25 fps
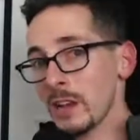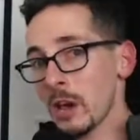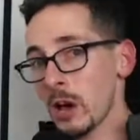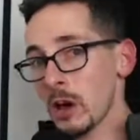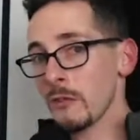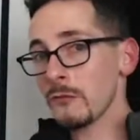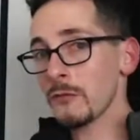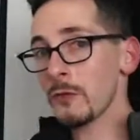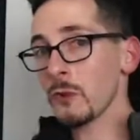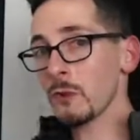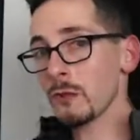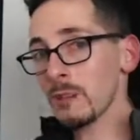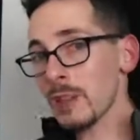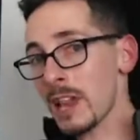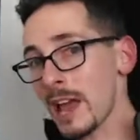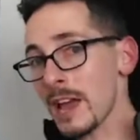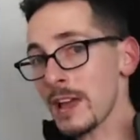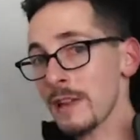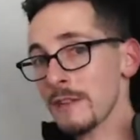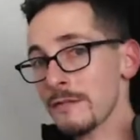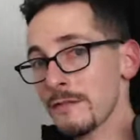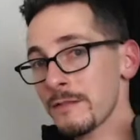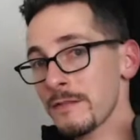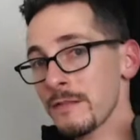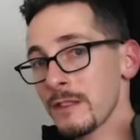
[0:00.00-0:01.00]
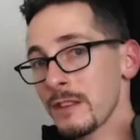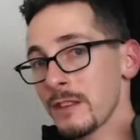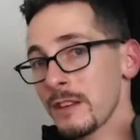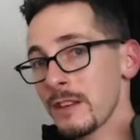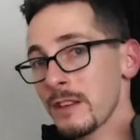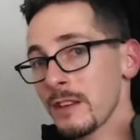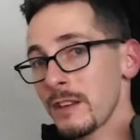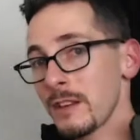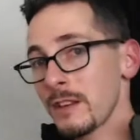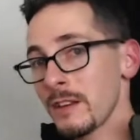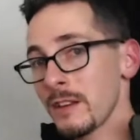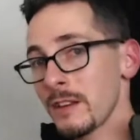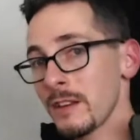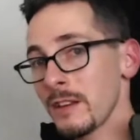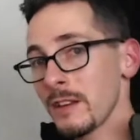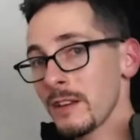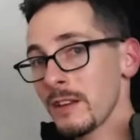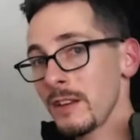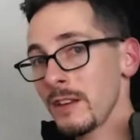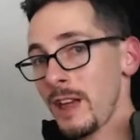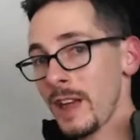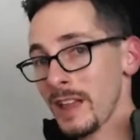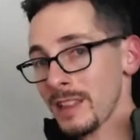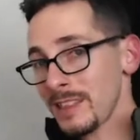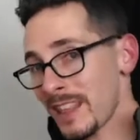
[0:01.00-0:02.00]
of your life,
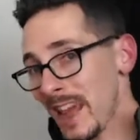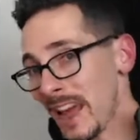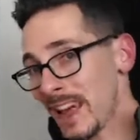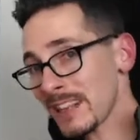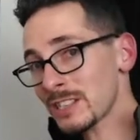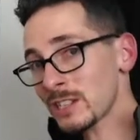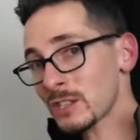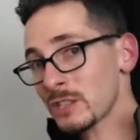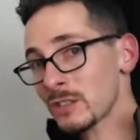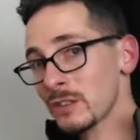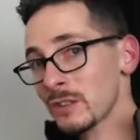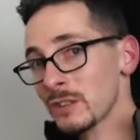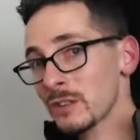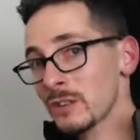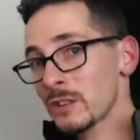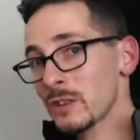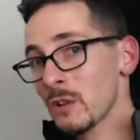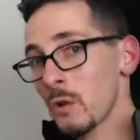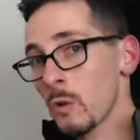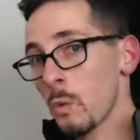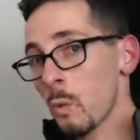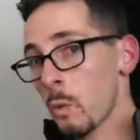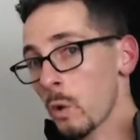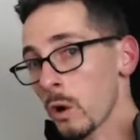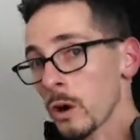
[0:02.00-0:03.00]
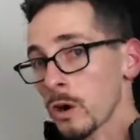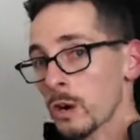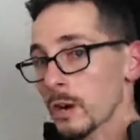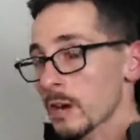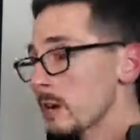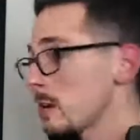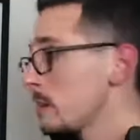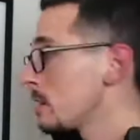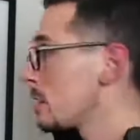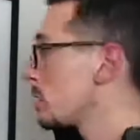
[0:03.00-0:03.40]
and that's work.